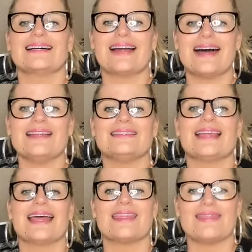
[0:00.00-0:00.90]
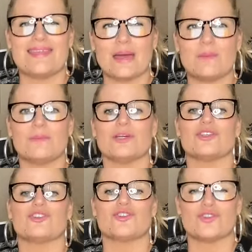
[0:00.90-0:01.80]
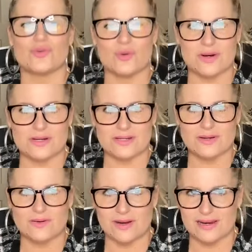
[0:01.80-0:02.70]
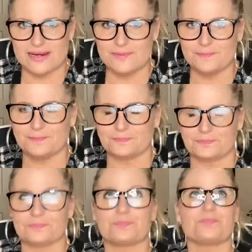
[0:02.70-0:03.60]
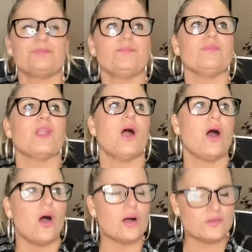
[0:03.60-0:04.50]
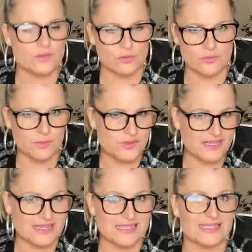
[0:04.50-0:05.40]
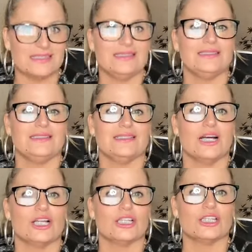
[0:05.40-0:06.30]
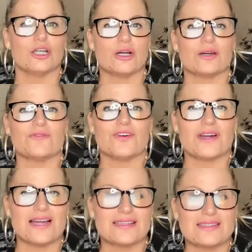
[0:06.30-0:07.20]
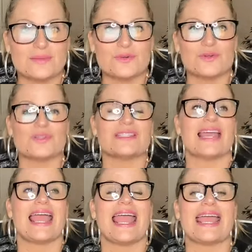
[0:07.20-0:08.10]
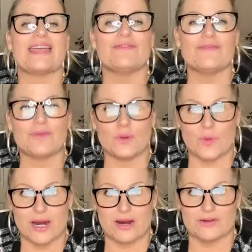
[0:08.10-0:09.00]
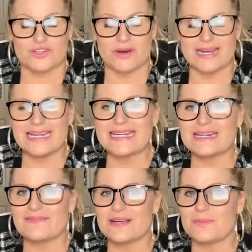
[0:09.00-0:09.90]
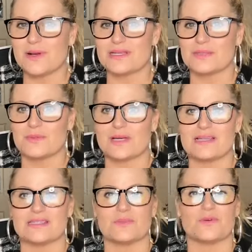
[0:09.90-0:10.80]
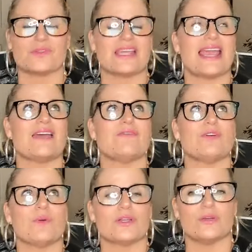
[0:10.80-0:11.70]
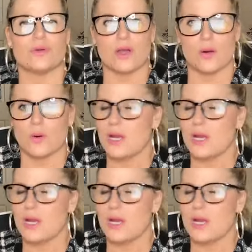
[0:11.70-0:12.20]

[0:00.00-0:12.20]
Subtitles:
cut them short, okay? Also, number 6, look for customers everywhere. Try and identify possible customers everywhere you go.